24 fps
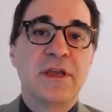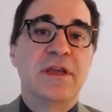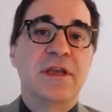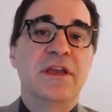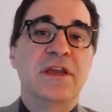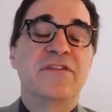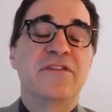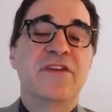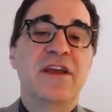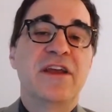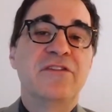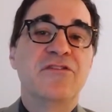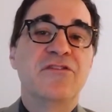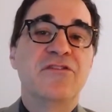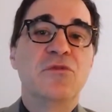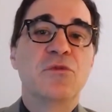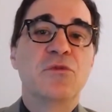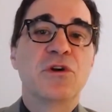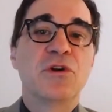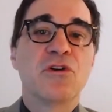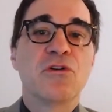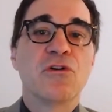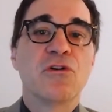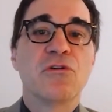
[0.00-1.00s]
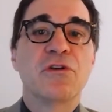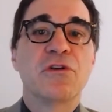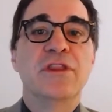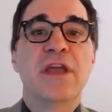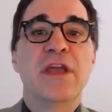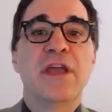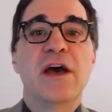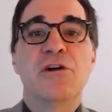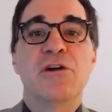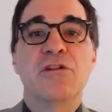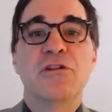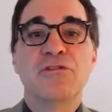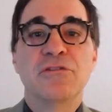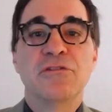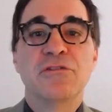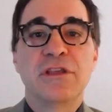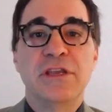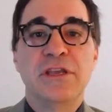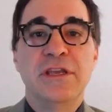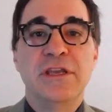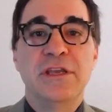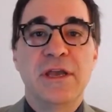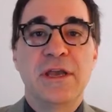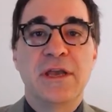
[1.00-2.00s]
It tends to occur in the
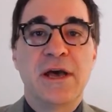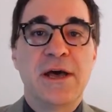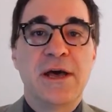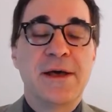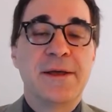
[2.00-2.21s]
elderly